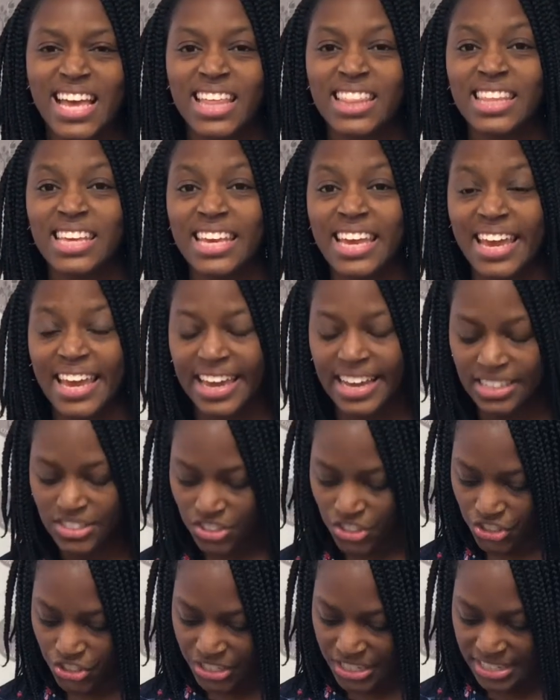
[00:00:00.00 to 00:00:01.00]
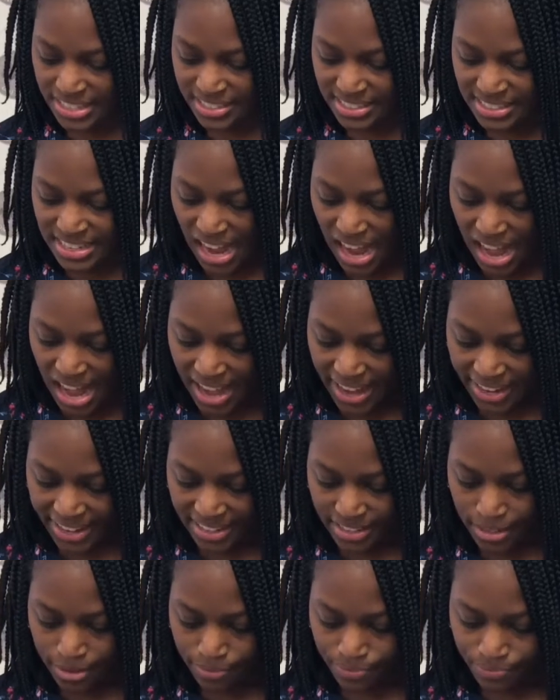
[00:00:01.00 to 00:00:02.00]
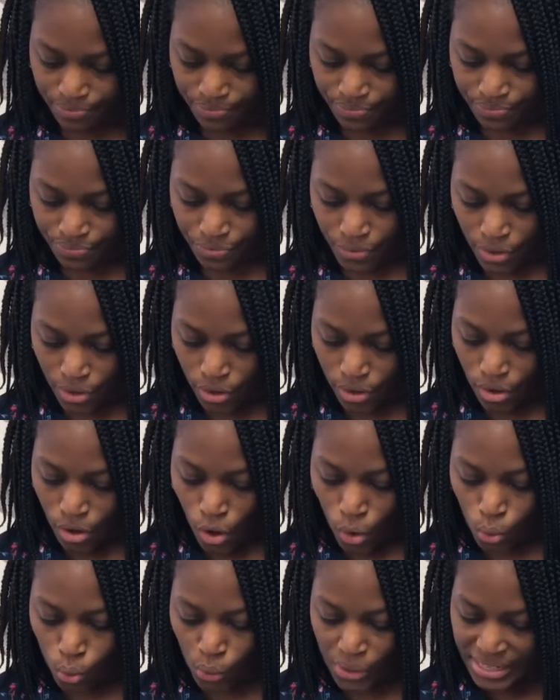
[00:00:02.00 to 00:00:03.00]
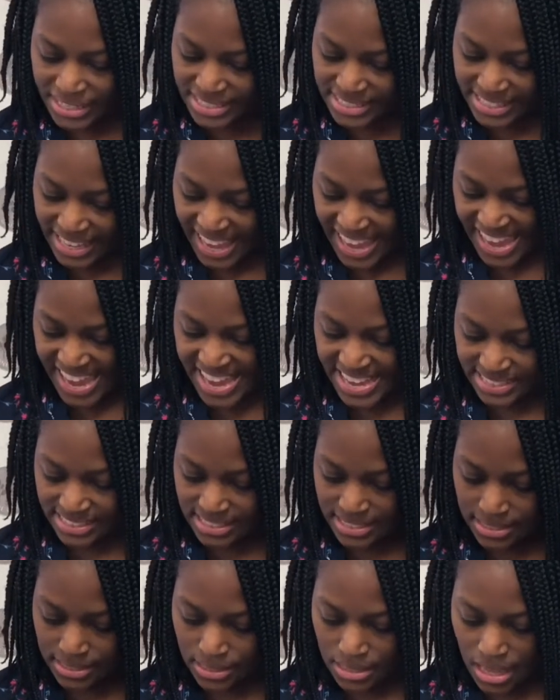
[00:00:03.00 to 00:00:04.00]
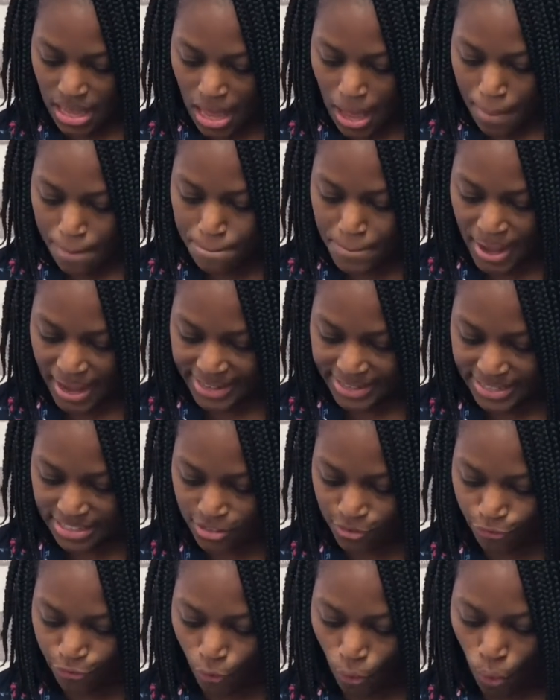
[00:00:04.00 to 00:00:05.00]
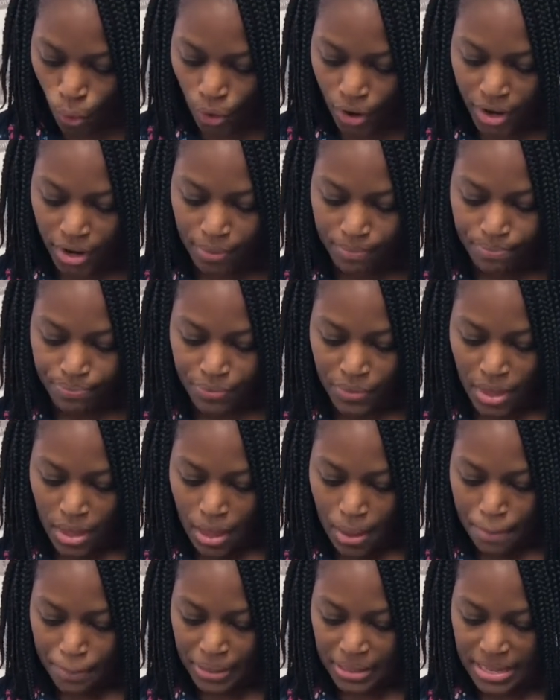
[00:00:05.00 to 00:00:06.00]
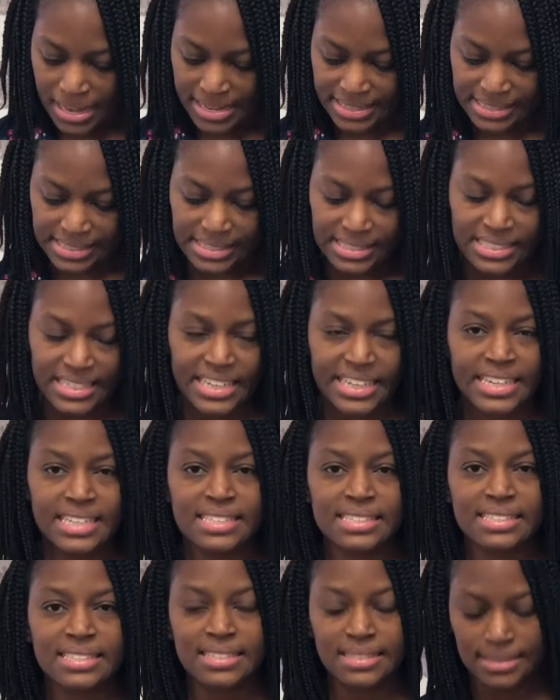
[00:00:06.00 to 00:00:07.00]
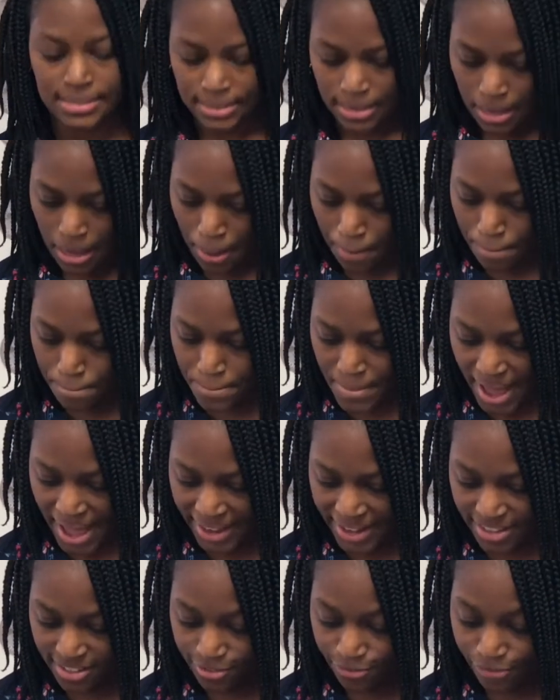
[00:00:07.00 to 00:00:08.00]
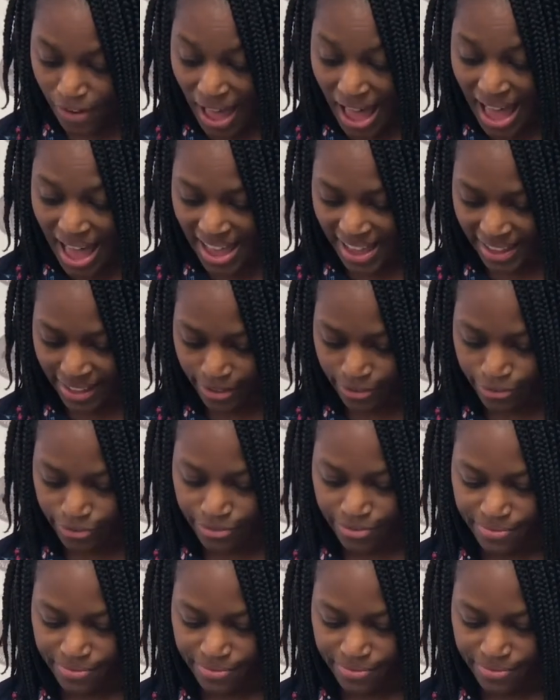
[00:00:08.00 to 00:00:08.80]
The answer is 9. What is 8 minus 4 plus 6 minus 5?